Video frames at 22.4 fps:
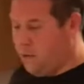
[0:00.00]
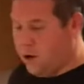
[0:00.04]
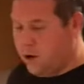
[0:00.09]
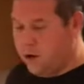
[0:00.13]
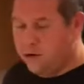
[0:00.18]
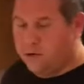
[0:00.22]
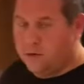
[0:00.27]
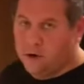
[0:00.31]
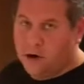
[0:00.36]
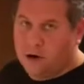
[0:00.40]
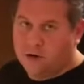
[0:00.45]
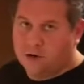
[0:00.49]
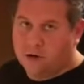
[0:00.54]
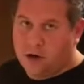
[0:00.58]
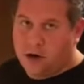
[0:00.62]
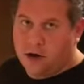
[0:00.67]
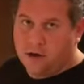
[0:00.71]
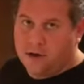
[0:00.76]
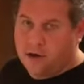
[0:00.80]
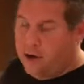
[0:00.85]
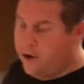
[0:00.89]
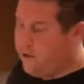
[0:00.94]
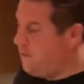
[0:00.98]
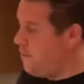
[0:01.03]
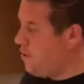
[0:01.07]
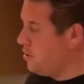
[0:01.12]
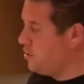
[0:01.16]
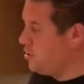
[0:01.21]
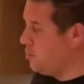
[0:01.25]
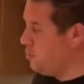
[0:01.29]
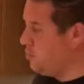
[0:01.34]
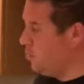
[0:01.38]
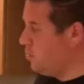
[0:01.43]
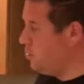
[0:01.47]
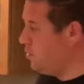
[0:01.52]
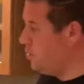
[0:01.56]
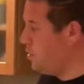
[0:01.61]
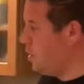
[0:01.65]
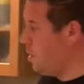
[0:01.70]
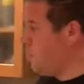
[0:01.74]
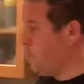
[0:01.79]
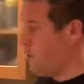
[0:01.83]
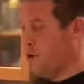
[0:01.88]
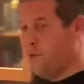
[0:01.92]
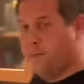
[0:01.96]
going to do our sauteed vegetables that
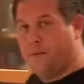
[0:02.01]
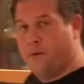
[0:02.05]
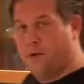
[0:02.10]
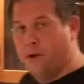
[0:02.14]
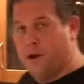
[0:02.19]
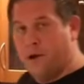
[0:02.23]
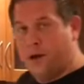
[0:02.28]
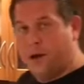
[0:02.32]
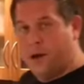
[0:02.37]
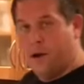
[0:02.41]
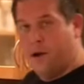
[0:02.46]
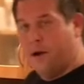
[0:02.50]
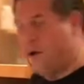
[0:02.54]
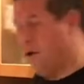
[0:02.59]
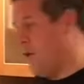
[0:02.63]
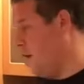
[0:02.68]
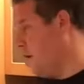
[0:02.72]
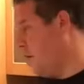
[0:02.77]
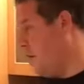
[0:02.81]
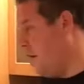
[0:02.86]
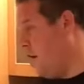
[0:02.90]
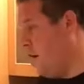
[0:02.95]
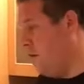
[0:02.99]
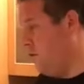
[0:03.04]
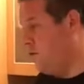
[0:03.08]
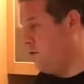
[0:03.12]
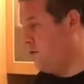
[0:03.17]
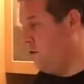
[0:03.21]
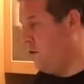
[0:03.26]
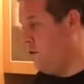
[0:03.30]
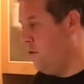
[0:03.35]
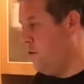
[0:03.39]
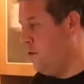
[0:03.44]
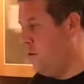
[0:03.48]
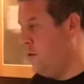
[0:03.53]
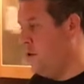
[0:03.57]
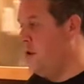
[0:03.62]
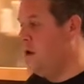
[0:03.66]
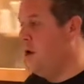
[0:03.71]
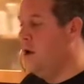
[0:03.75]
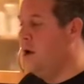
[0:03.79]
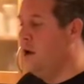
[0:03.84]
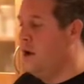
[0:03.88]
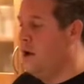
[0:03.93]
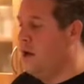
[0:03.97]
we're going to put in our casserole.
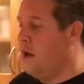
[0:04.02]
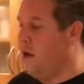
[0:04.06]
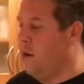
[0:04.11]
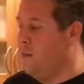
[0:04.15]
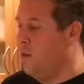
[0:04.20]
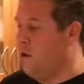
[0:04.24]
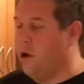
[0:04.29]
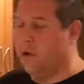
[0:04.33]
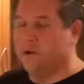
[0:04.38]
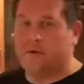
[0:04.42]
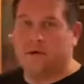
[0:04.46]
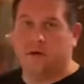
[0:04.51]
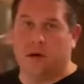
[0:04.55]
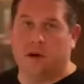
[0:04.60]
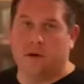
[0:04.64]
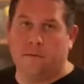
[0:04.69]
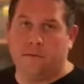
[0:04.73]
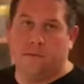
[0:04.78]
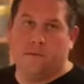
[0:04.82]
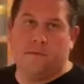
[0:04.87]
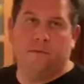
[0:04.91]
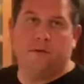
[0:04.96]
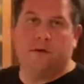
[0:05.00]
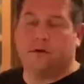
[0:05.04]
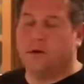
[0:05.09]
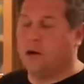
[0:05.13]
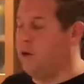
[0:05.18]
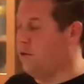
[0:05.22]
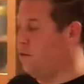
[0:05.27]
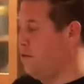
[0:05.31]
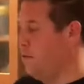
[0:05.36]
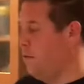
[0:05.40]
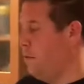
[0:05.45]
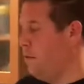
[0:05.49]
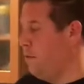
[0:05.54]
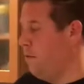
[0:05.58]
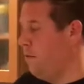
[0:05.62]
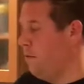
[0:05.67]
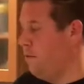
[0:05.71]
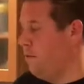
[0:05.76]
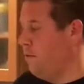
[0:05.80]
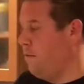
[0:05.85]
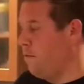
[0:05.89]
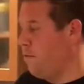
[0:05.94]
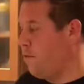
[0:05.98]
And we're also going to start the
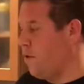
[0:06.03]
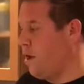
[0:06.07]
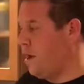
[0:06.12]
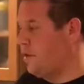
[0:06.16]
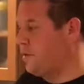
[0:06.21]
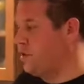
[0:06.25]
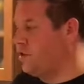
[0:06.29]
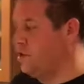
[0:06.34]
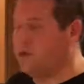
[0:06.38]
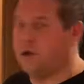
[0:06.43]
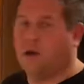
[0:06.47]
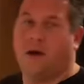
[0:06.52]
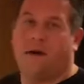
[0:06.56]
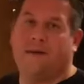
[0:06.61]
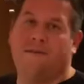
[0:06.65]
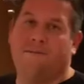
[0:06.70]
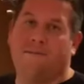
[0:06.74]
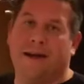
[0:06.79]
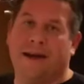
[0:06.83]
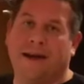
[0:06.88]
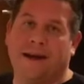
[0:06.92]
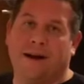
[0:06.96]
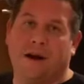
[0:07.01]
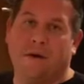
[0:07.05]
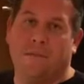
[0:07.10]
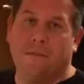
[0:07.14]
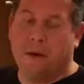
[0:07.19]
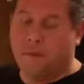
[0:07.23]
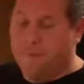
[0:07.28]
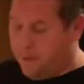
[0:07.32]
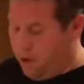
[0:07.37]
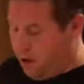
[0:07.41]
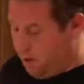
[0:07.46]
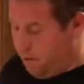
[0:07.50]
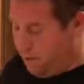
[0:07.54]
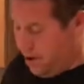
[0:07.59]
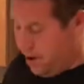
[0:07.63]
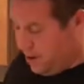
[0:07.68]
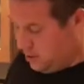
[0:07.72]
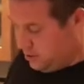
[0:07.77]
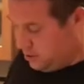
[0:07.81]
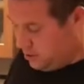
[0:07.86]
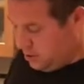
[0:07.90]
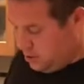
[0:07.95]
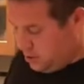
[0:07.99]
process of making our meatball
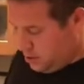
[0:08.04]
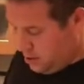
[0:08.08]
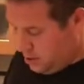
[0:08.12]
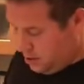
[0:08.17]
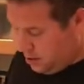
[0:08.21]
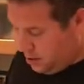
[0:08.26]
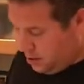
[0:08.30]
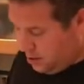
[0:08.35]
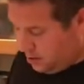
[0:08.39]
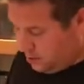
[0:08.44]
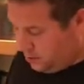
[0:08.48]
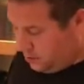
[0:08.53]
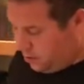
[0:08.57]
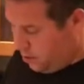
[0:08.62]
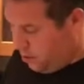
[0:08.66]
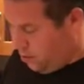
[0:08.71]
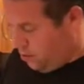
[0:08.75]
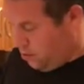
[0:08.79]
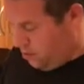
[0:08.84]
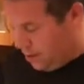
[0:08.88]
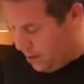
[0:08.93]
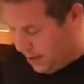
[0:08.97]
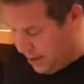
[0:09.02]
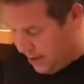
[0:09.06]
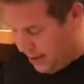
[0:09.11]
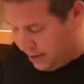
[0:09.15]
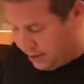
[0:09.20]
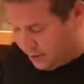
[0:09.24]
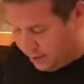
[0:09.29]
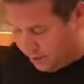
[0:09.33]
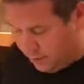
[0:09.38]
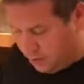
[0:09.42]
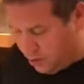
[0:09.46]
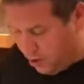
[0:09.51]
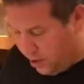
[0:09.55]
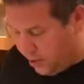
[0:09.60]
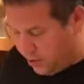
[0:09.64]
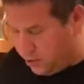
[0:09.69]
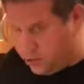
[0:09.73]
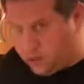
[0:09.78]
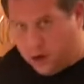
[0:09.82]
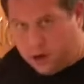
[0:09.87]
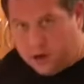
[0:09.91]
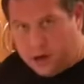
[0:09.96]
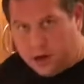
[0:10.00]
mix. So I got some diced
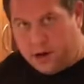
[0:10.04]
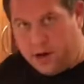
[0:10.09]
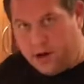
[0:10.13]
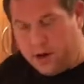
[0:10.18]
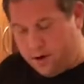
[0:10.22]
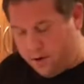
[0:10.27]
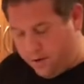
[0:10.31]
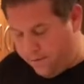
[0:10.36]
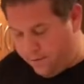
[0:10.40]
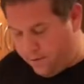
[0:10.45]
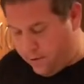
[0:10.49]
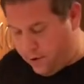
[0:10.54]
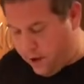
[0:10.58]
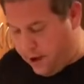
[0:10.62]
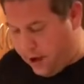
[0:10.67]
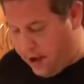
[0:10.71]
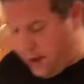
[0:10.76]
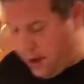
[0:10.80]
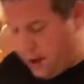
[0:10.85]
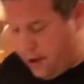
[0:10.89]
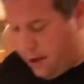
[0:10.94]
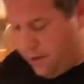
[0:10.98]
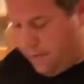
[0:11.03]
onion here. And I